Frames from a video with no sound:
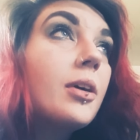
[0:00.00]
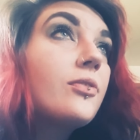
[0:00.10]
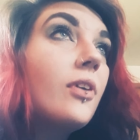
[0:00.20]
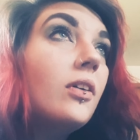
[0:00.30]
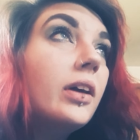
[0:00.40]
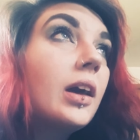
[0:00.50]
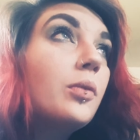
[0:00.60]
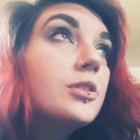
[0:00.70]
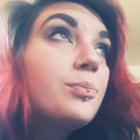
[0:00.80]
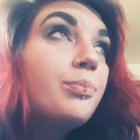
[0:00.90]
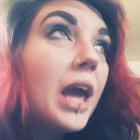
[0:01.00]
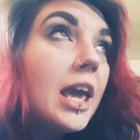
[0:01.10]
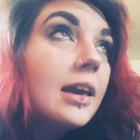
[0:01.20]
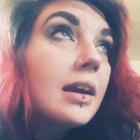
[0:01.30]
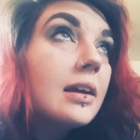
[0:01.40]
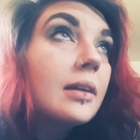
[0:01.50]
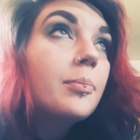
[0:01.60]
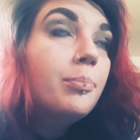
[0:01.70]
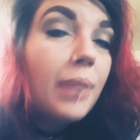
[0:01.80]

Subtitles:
I felt like I was begging